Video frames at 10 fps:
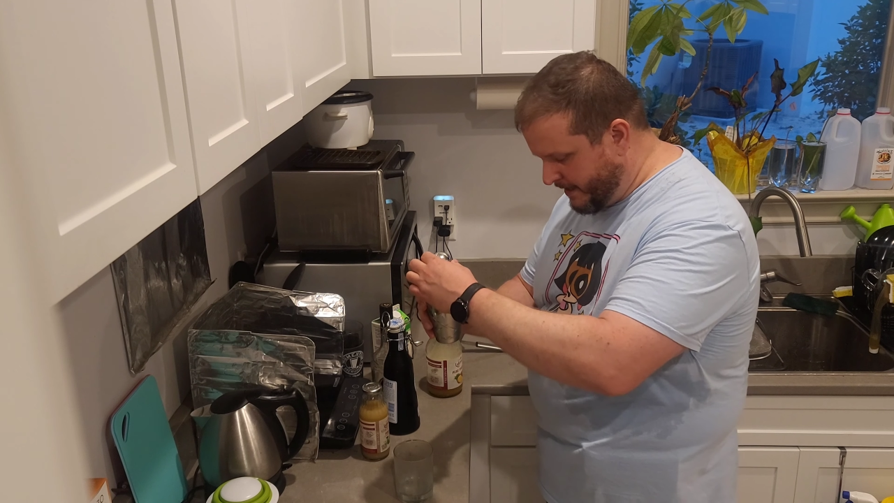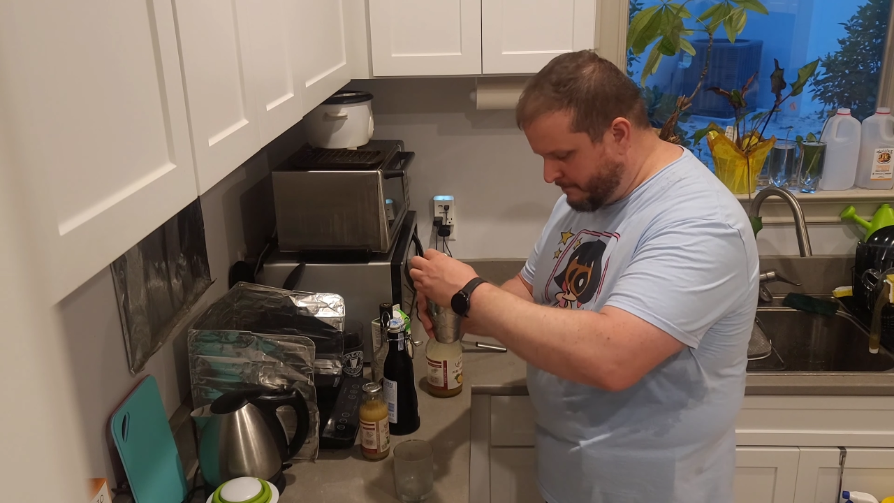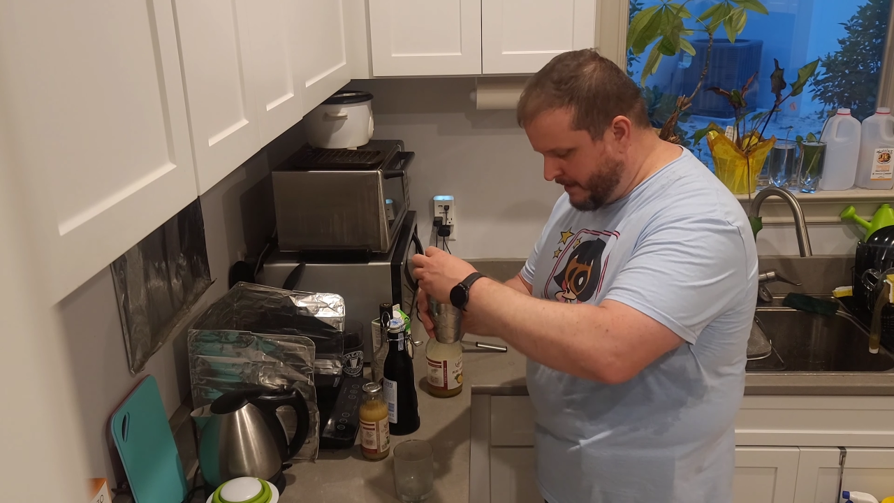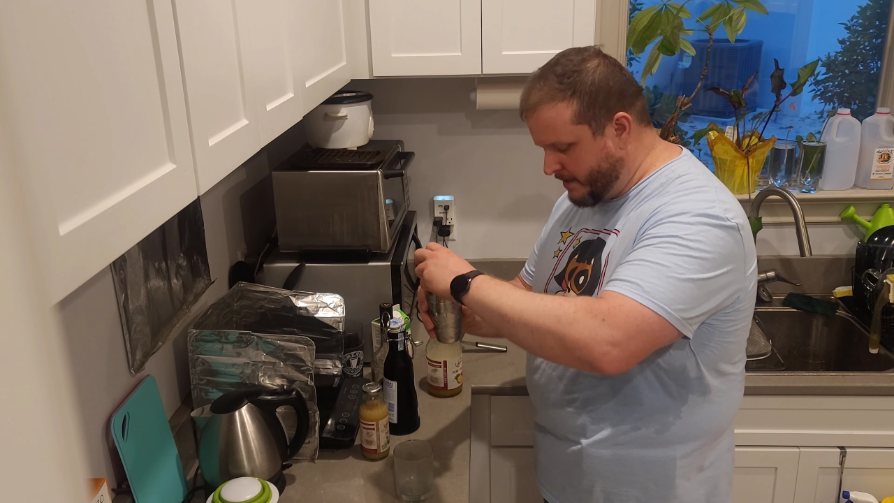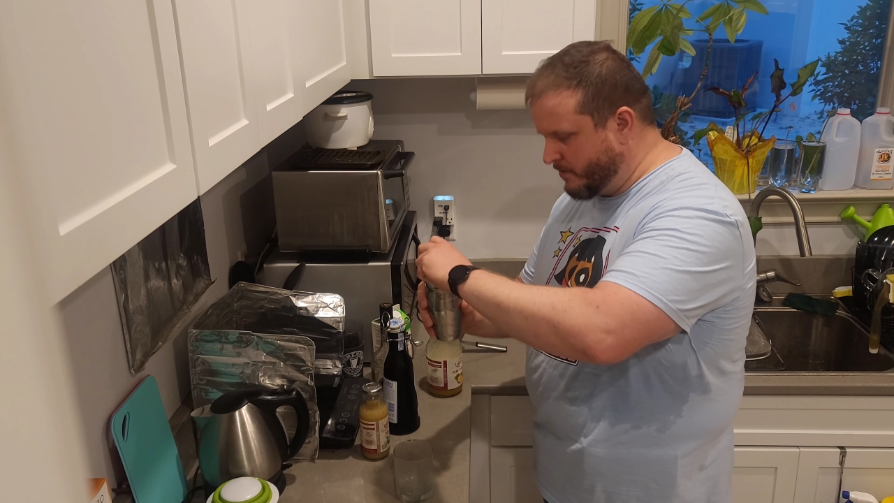
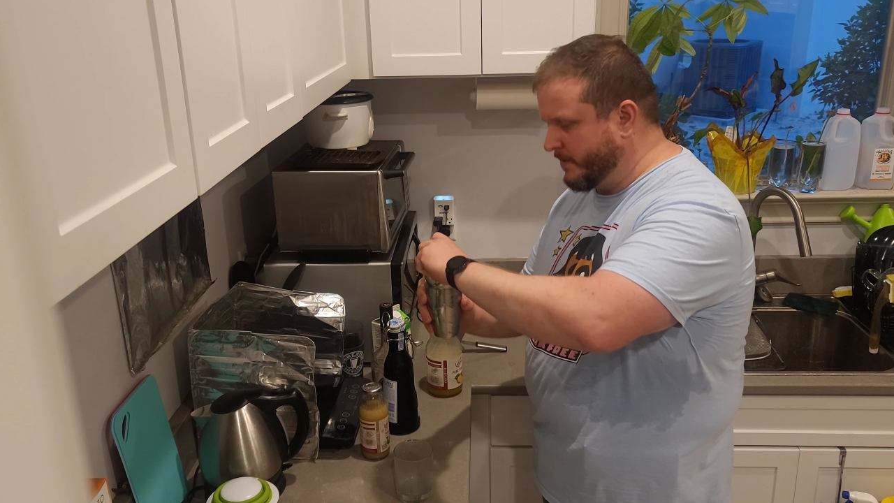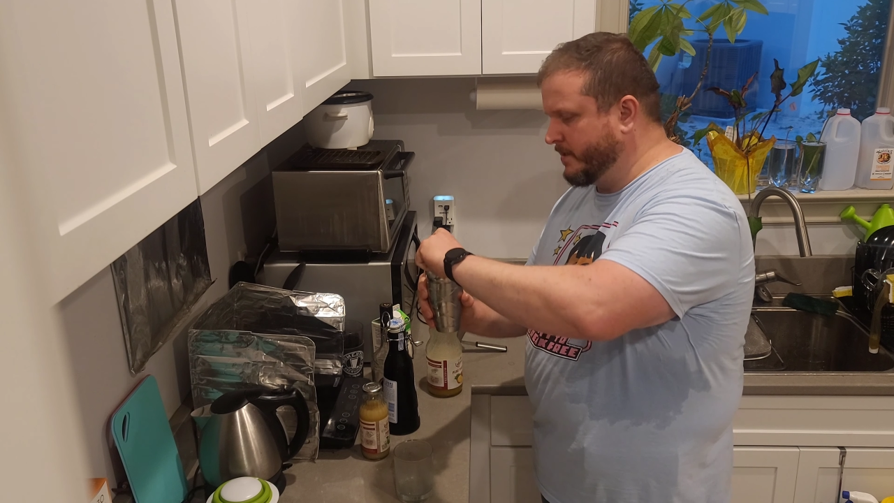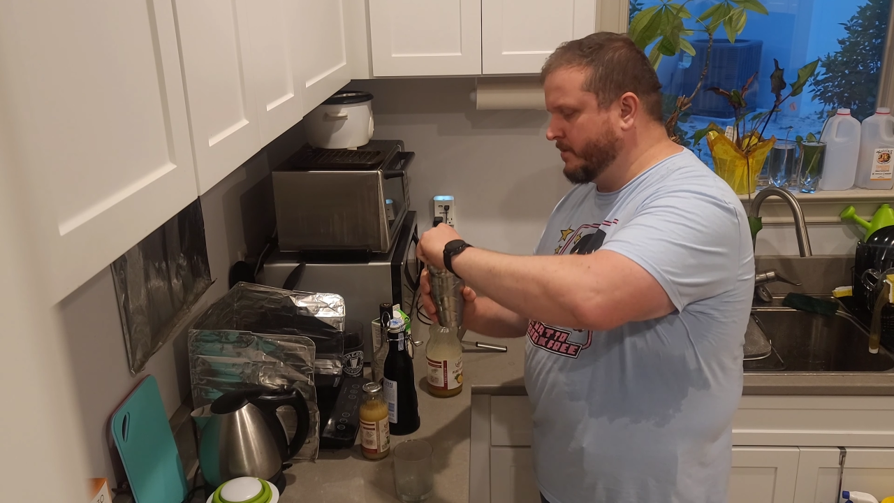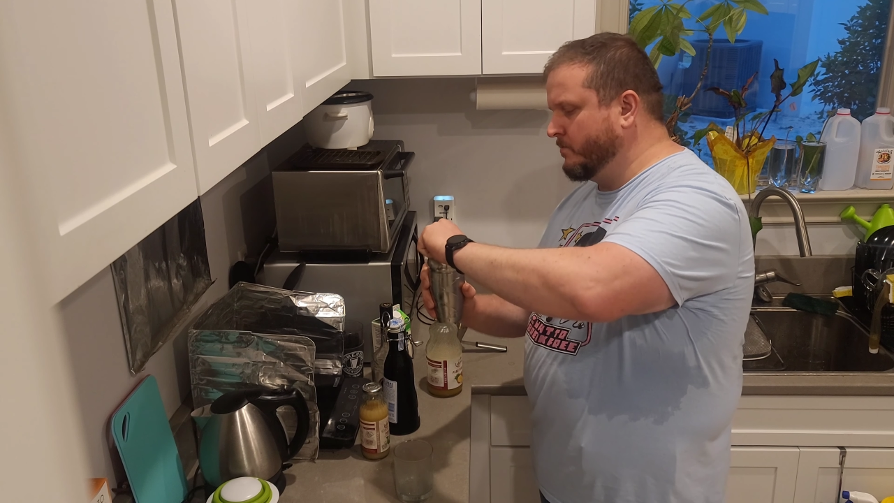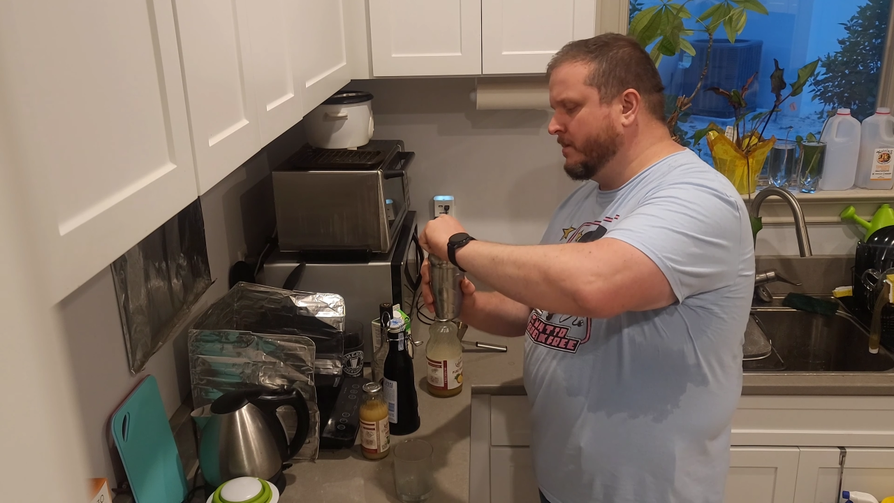I'm not
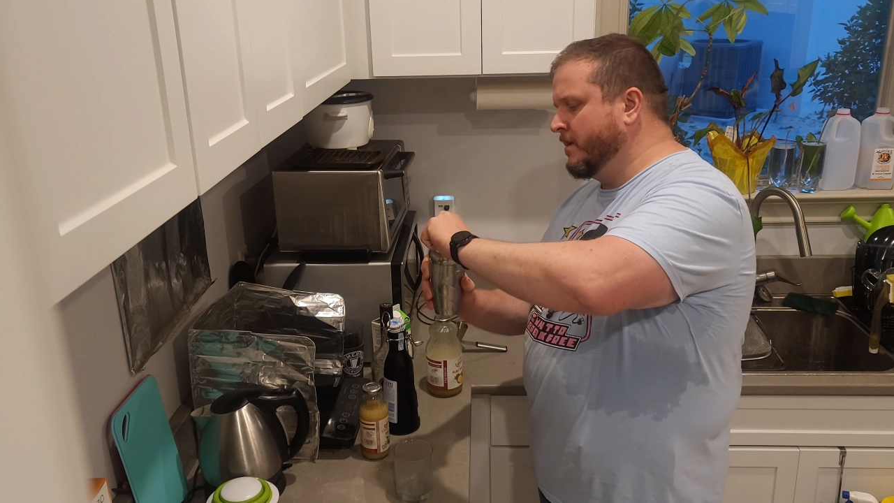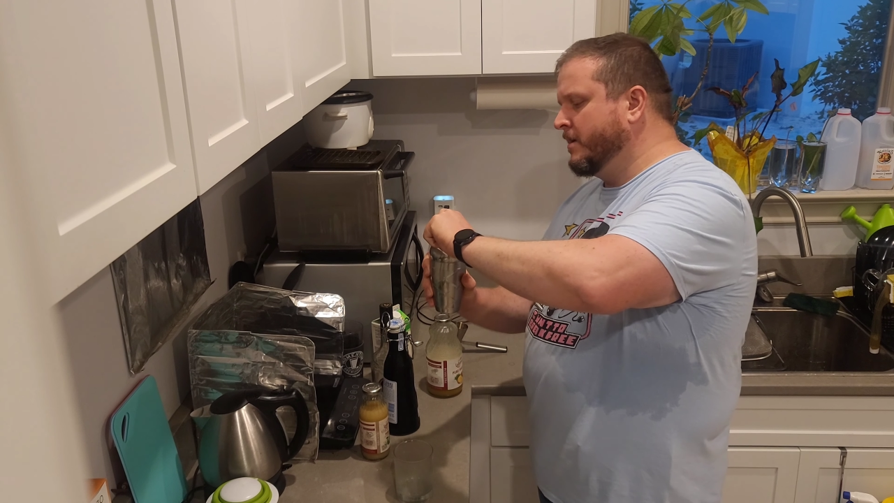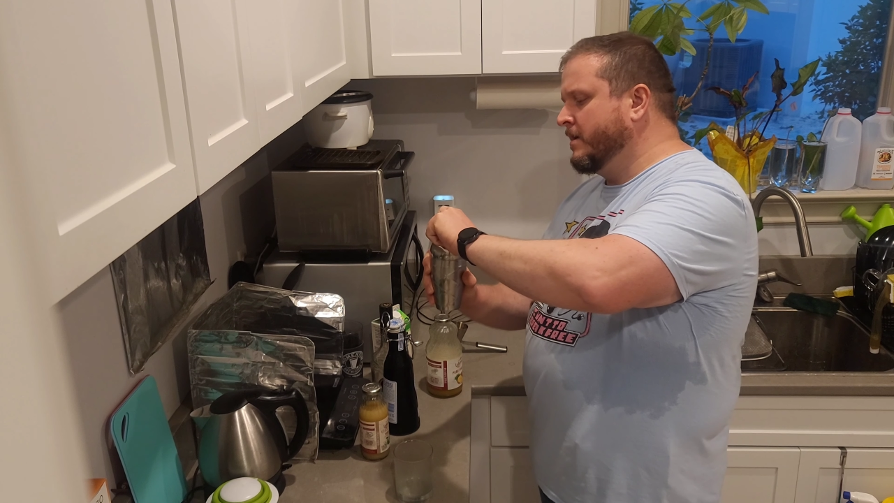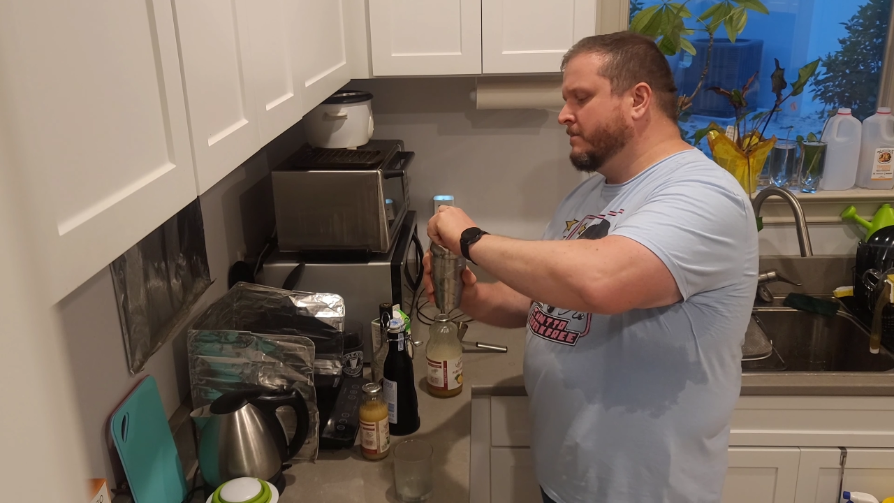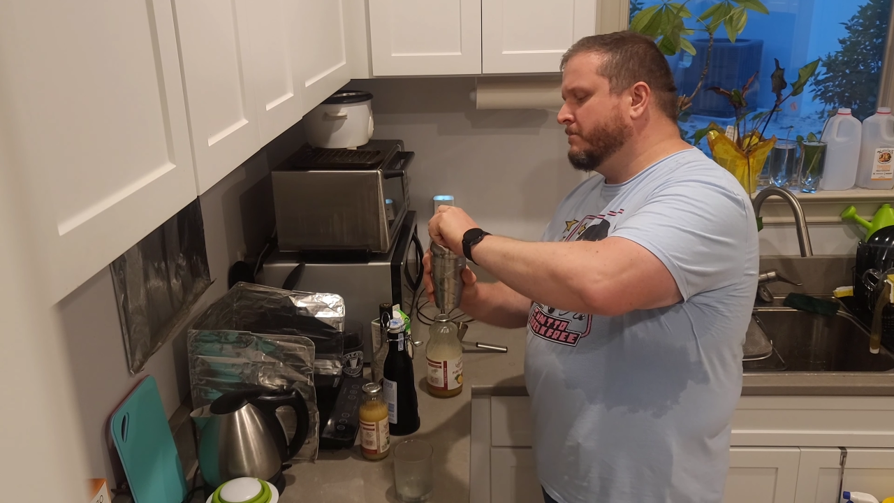going to,
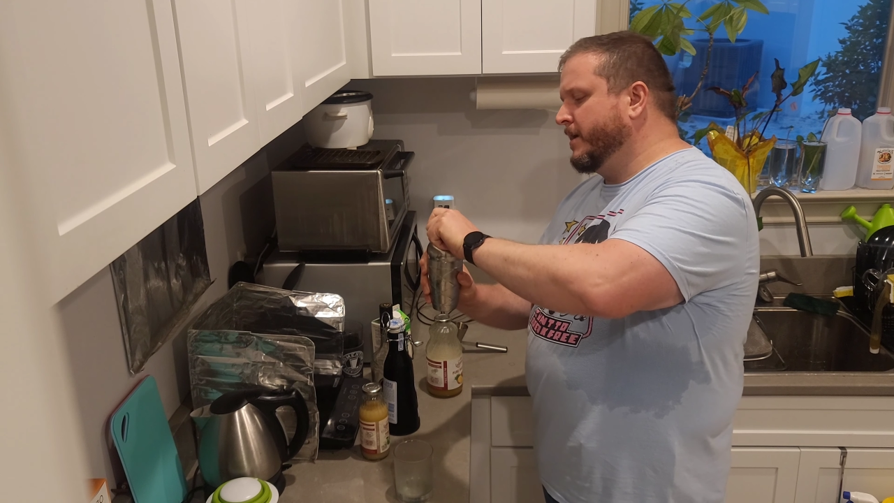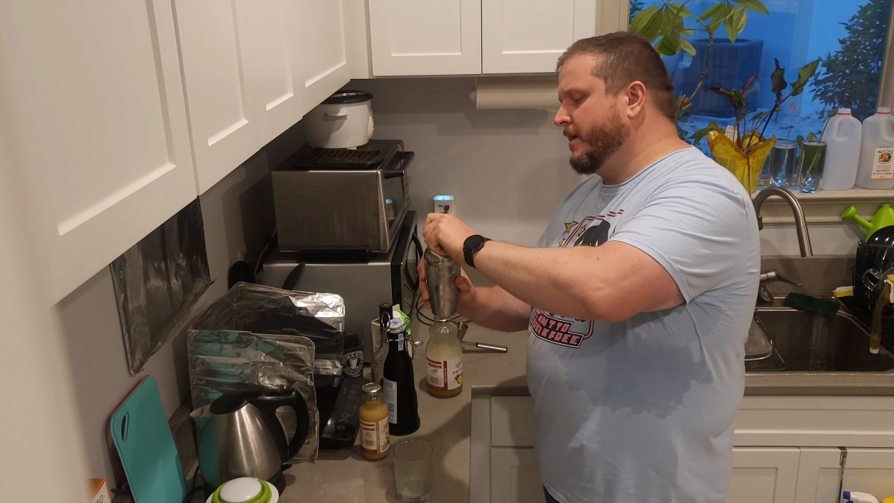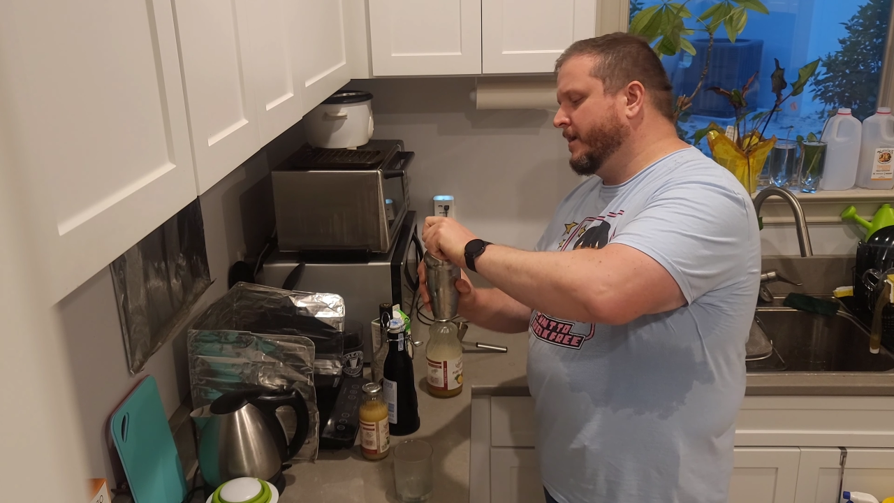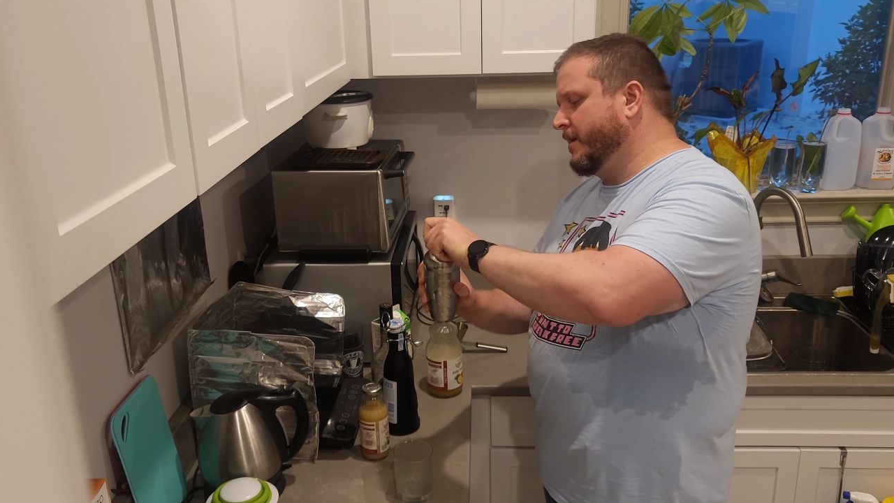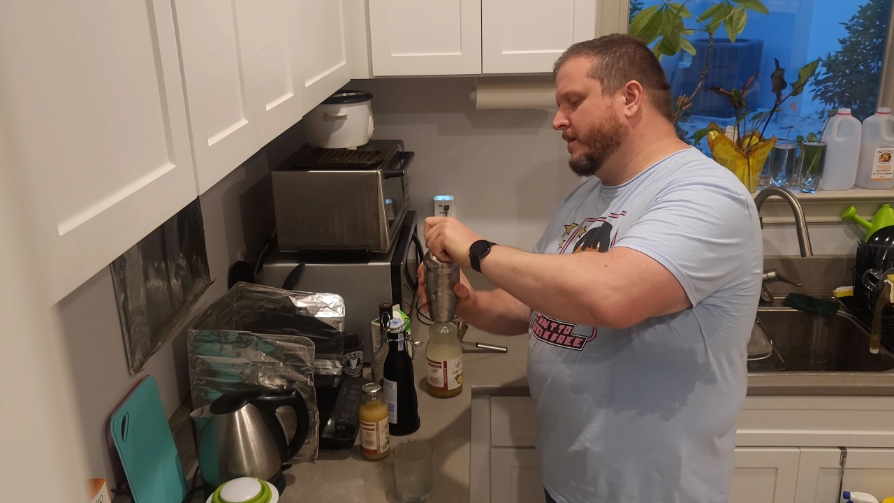
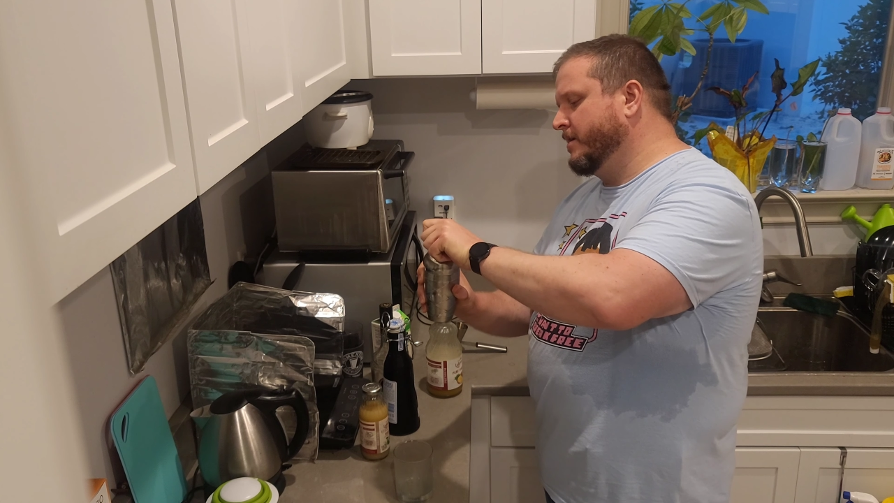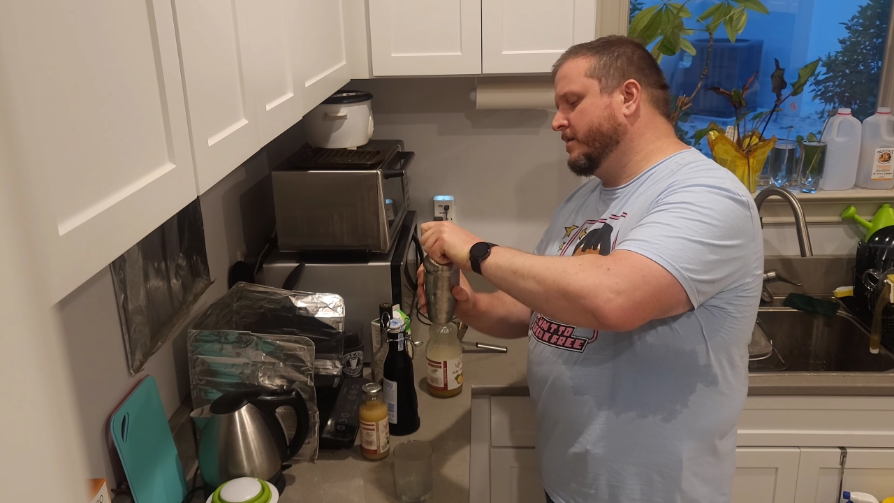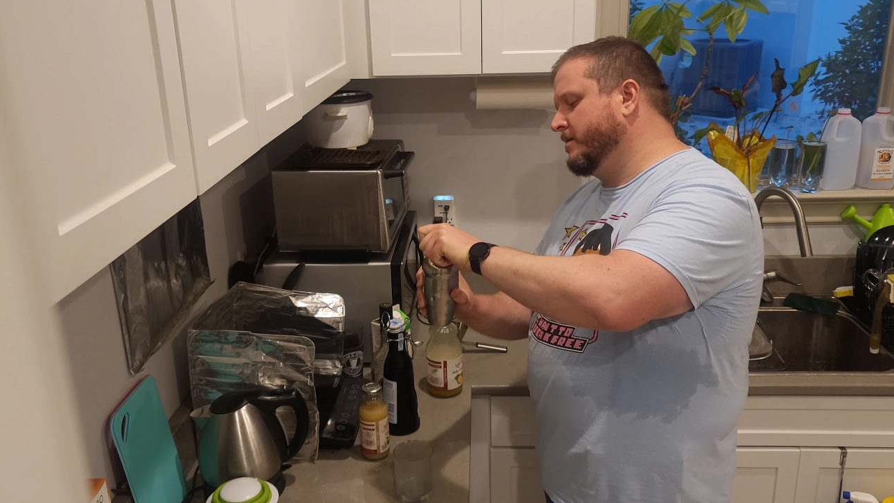but